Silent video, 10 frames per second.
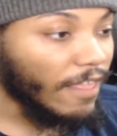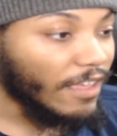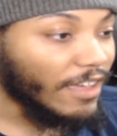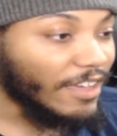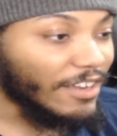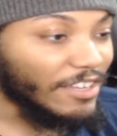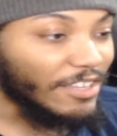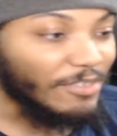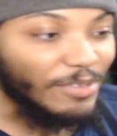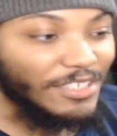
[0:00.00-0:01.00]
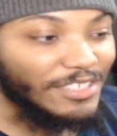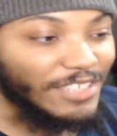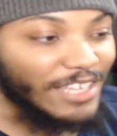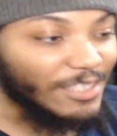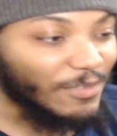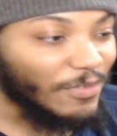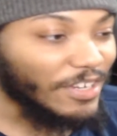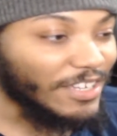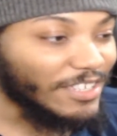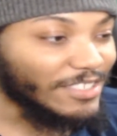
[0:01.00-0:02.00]
And he it's actually
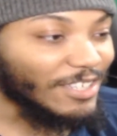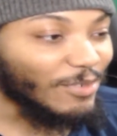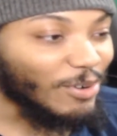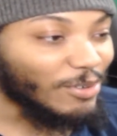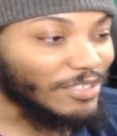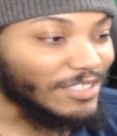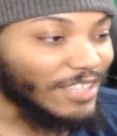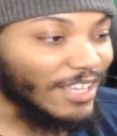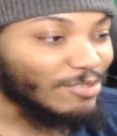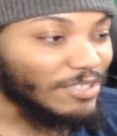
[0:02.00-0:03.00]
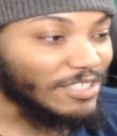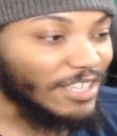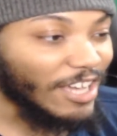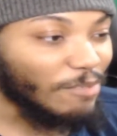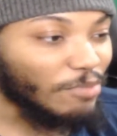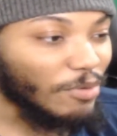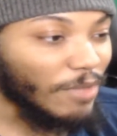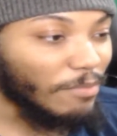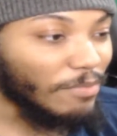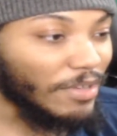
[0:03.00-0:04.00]
funny because he wrote his next tweet, he said, "Gotta put
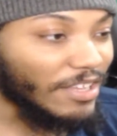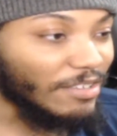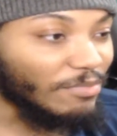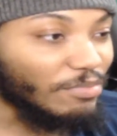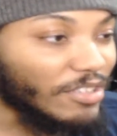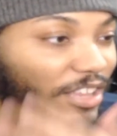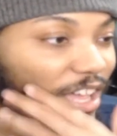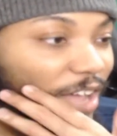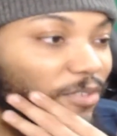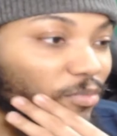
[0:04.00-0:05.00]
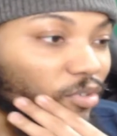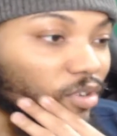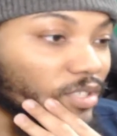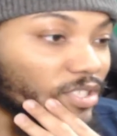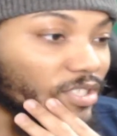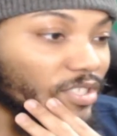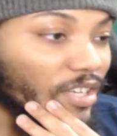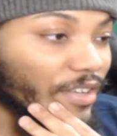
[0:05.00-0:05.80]
my bid in," and put the laughing emojis.